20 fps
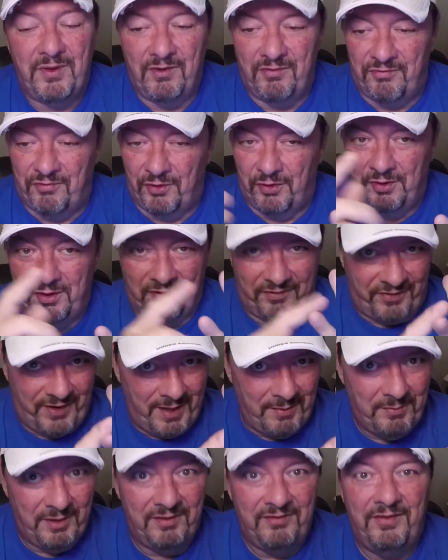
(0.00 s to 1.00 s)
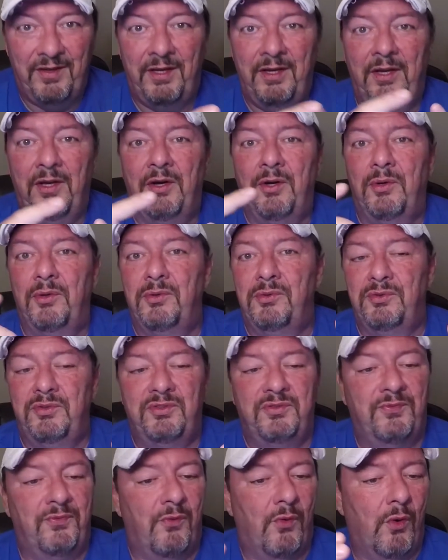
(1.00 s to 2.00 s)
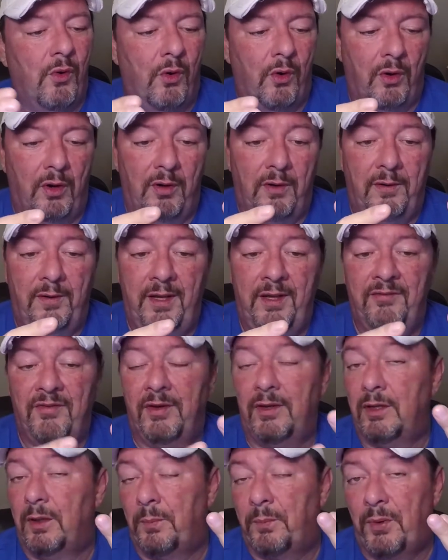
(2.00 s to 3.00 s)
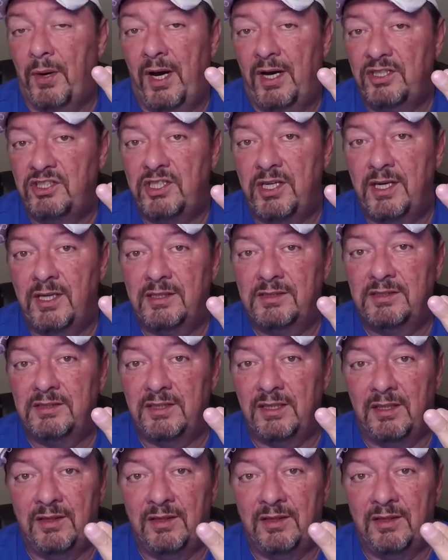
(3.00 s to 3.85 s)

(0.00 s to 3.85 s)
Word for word: for your family videos, for even little projects,